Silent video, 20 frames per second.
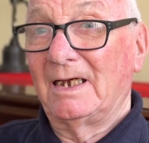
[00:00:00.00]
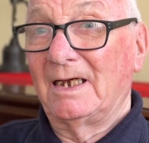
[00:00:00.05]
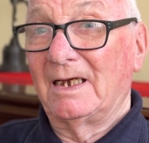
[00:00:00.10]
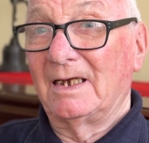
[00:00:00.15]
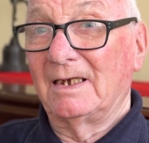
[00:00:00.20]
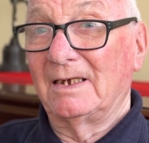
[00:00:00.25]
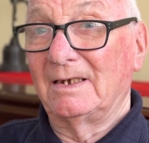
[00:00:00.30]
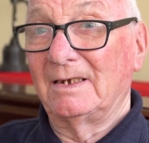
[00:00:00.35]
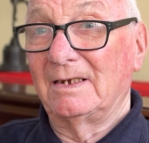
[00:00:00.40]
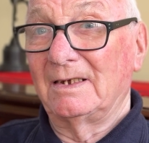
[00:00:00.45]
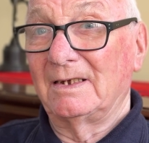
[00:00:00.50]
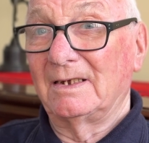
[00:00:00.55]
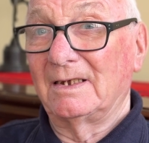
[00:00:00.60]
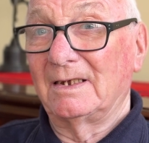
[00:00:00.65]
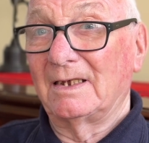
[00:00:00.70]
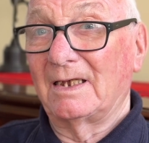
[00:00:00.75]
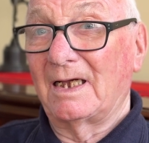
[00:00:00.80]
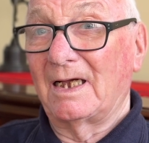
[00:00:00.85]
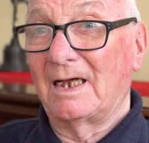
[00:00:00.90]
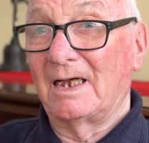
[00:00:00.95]

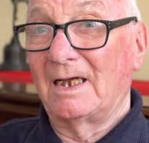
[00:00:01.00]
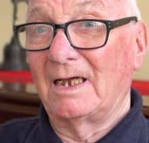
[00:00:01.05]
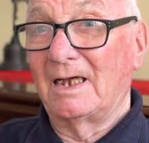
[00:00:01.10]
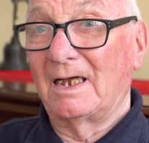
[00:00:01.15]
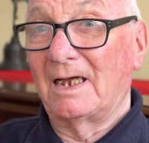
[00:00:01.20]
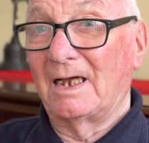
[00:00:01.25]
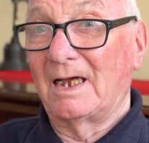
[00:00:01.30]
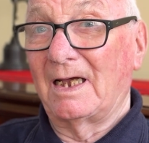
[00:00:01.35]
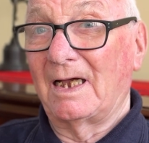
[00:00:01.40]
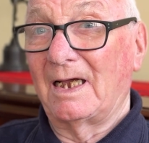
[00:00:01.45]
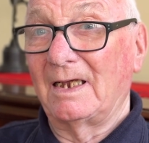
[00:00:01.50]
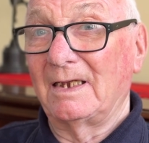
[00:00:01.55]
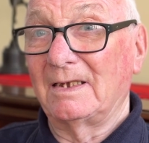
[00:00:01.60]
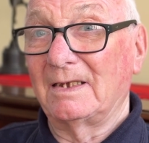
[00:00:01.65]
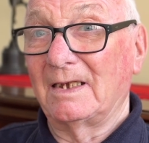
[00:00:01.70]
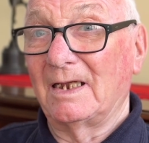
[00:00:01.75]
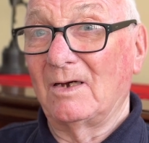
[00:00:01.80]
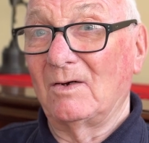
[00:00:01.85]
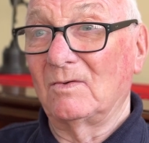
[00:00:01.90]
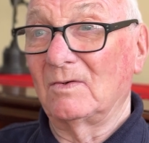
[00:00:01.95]
I
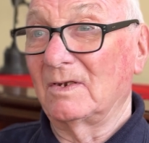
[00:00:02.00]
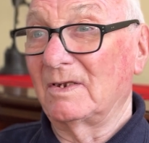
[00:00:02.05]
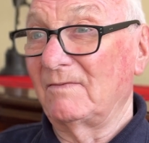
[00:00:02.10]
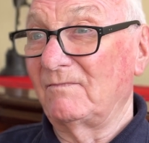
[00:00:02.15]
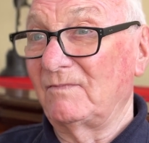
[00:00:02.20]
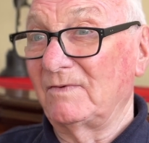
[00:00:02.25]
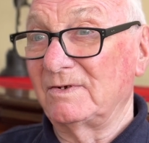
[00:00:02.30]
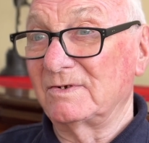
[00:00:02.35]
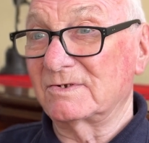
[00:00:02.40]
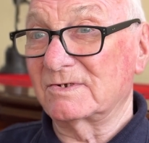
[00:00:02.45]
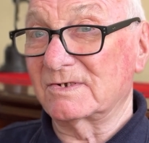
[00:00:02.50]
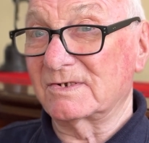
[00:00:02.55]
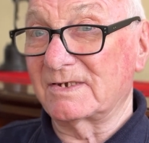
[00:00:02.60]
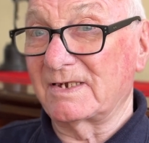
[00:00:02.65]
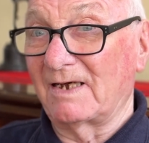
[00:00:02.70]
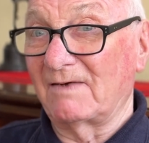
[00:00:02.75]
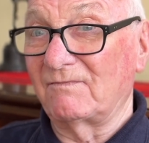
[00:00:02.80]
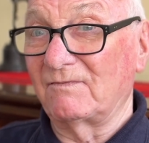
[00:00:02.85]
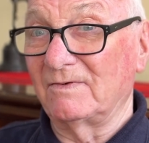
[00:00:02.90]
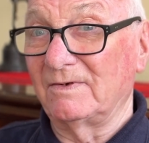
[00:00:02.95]
now live in
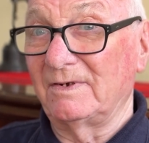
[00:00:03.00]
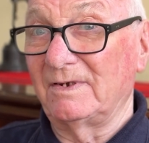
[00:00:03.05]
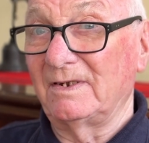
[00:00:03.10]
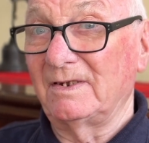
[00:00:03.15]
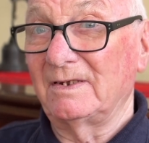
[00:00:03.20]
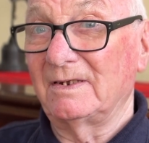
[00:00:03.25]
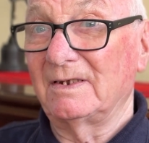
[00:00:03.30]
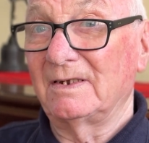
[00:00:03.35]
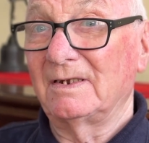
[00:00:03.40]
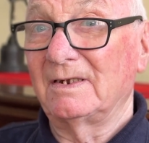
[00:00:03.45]
Stafford